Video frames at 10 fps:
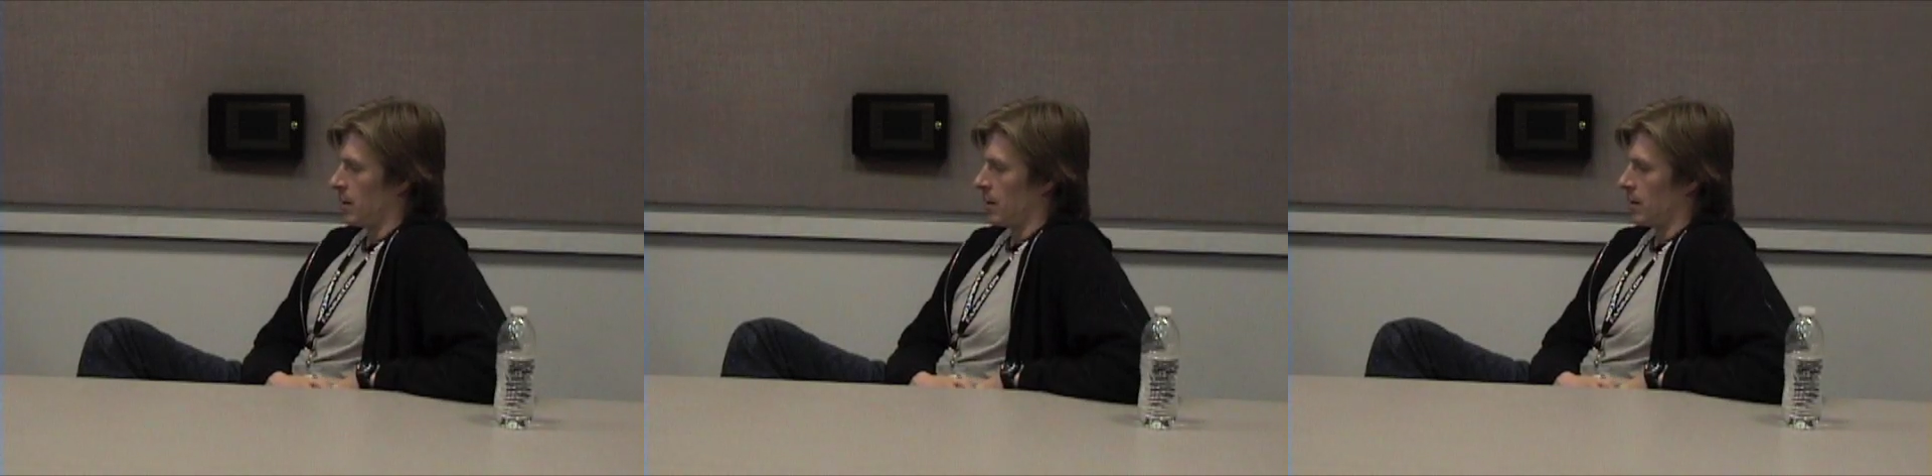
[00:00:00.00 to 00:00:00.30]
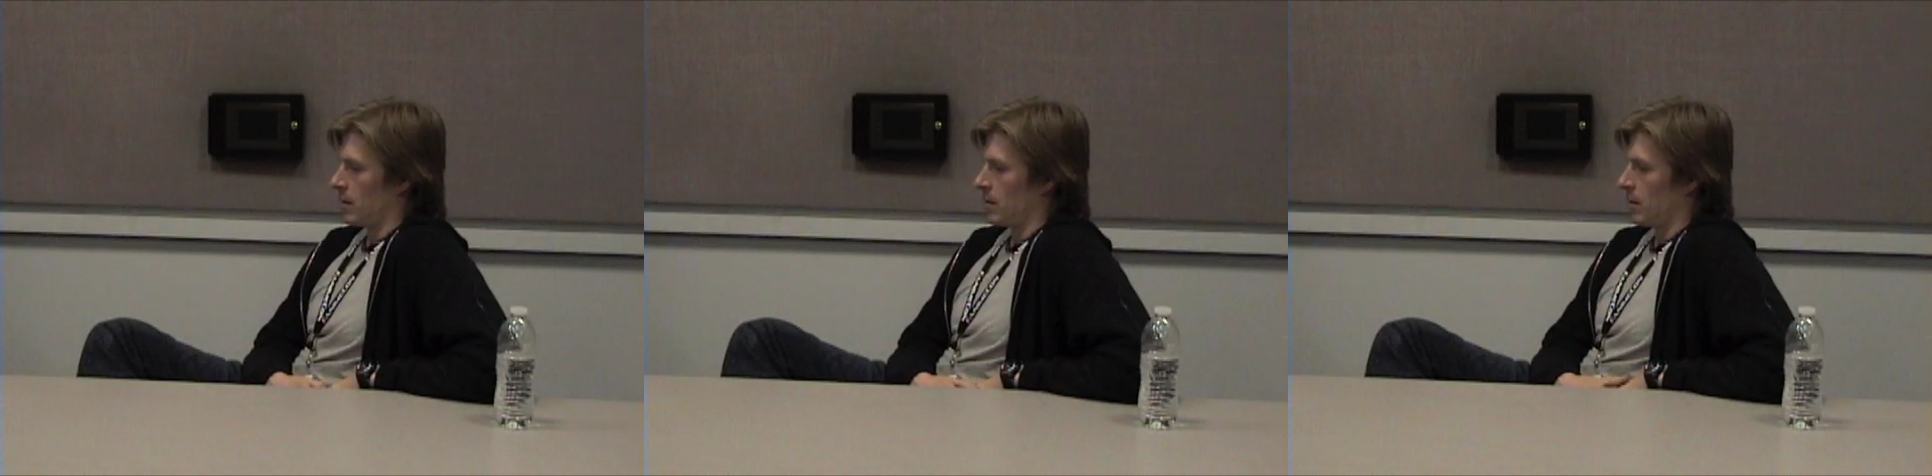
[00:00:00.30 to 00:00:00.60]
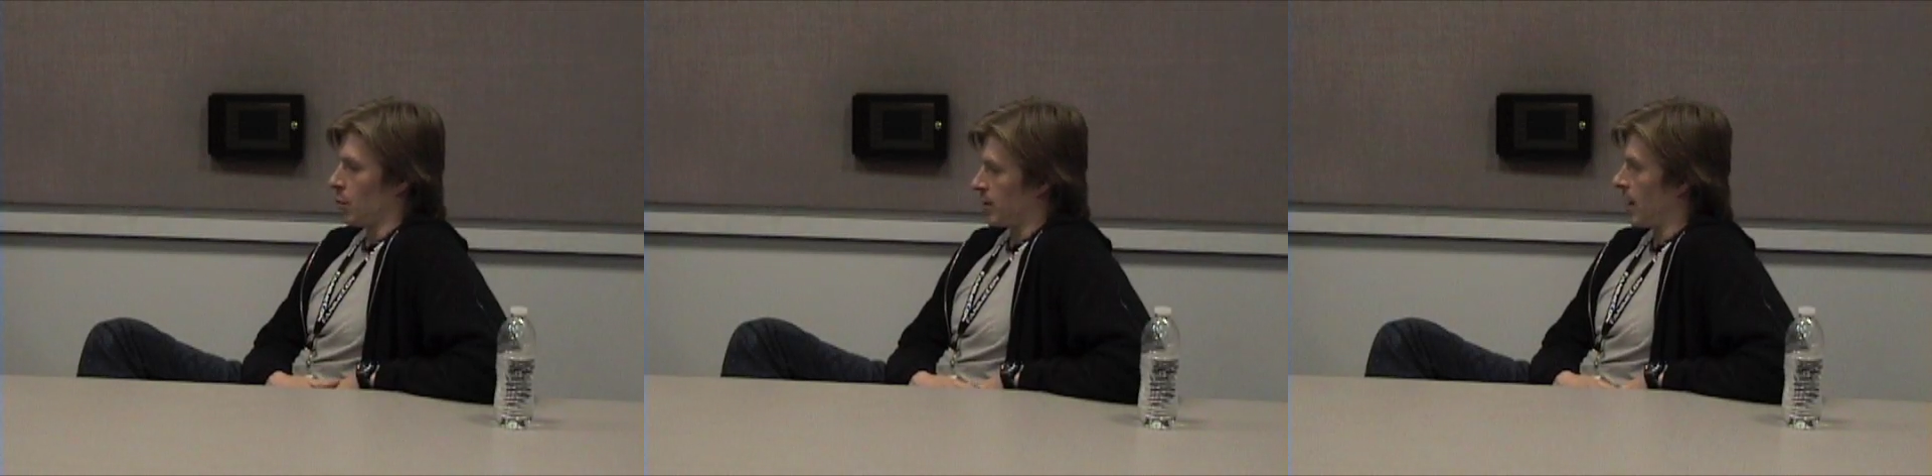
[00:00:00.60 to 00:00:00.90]
a
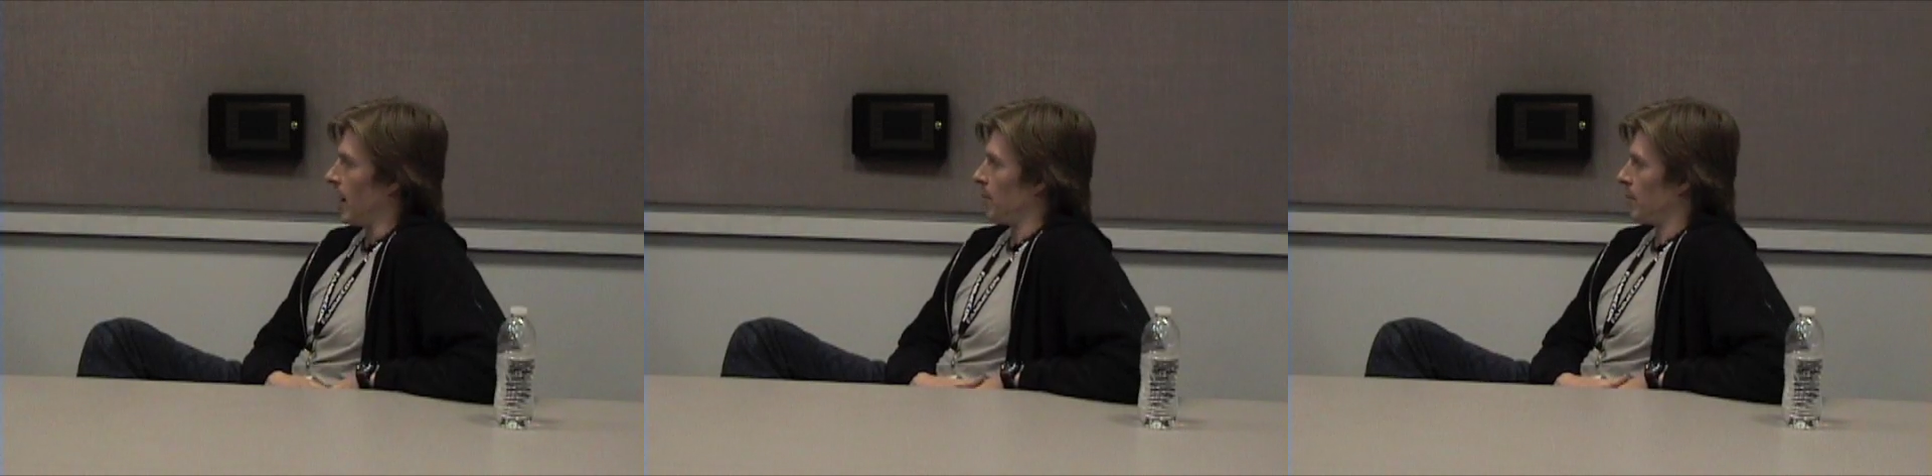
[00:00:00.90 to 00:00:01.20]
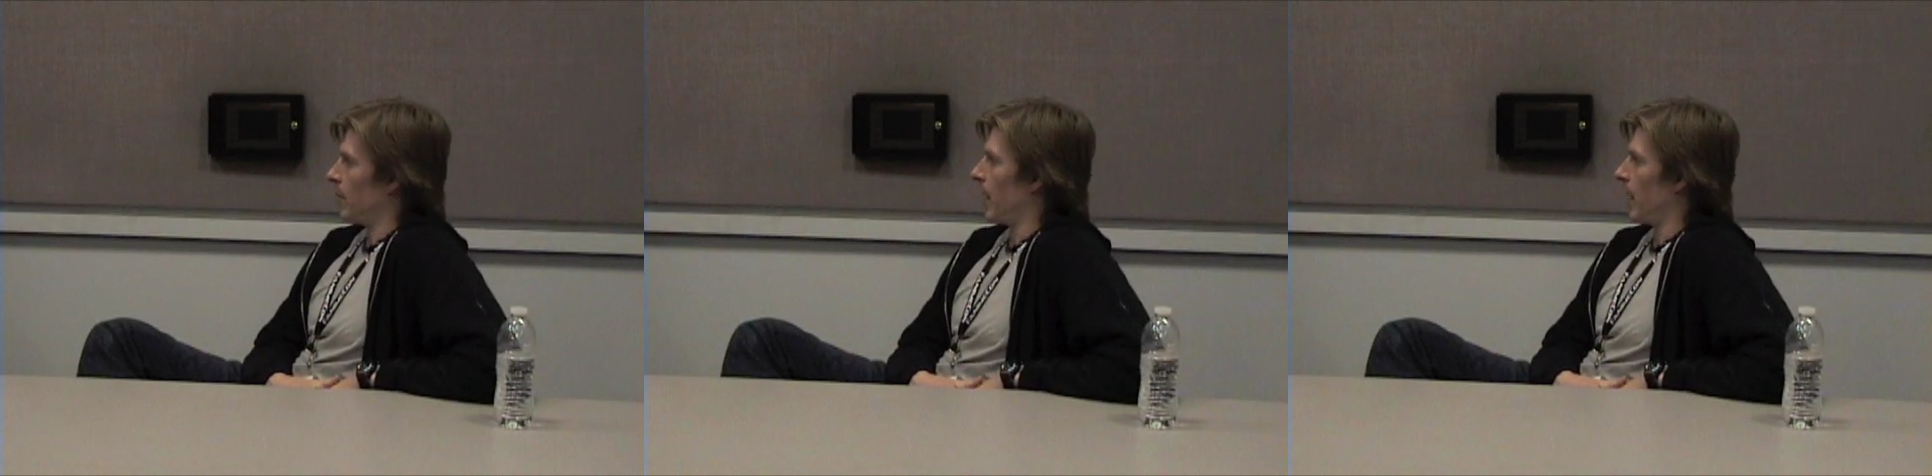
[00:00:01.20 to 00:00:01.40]
little more time,